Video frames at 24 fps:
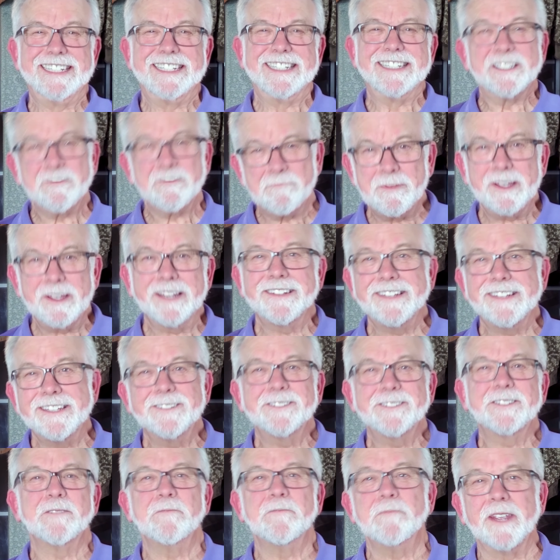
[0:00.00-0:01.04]
It's a big deal
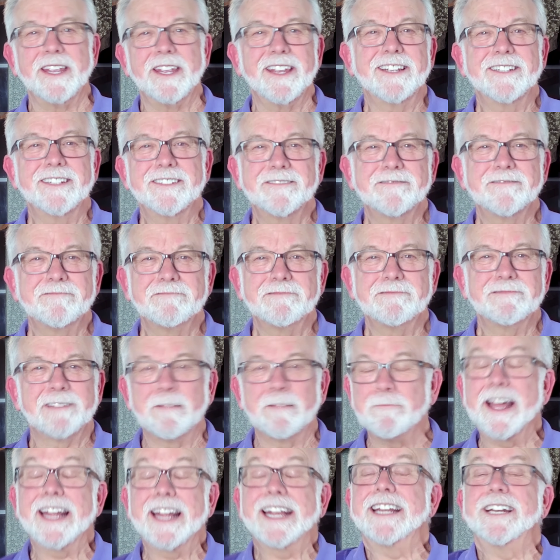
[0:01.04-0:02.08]
to me.
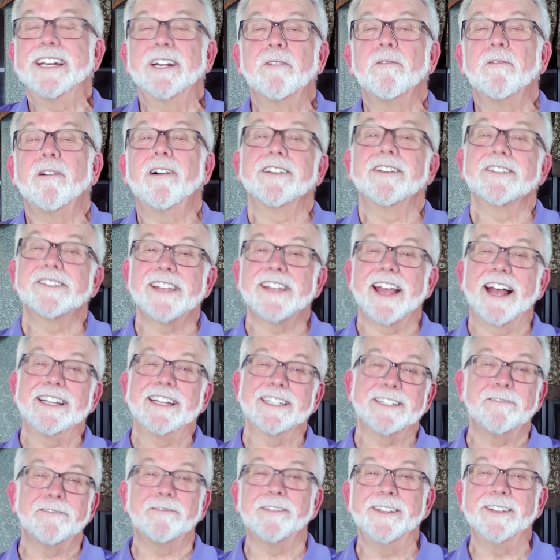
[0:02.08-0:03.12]
I'm not going to go all
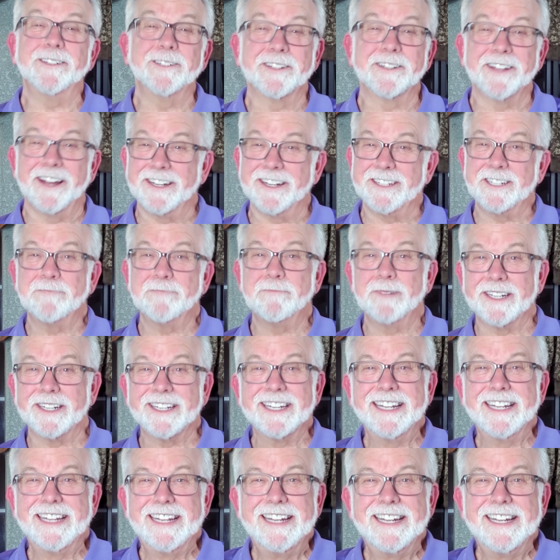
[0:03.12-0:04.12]
Sally Field on you, but